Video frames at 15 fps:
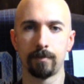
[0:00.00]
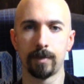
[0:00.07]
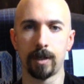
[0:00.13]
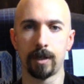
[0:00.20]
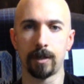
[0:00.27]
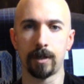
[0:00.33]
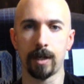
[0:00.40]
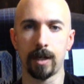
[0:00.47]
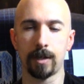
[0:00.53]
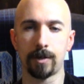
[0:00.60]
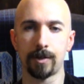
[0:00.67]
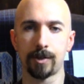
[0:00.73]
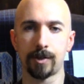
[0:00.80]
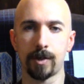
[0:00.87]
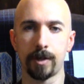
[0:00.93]

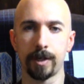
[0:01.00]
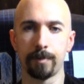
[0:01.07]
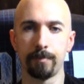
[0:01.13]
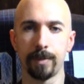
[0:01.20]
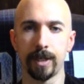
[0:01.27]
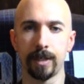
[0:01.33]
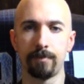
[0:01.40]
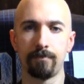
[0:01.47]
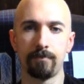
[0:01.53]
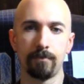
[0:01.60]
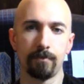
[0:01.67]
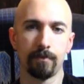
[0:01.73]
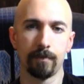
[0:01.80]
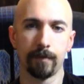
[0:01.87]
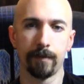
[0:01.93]
$100 starting bid,
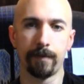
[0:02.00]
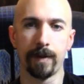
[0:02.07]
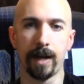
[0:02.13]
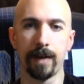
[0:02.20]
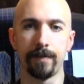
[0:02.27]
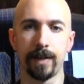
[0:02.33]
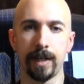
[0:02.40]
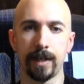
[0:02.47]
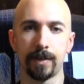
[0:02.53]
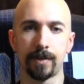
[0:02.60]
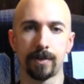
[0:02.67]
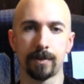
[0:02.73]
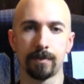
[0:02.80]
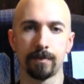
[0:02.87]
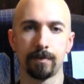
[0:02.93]
5
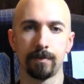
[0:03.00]
days.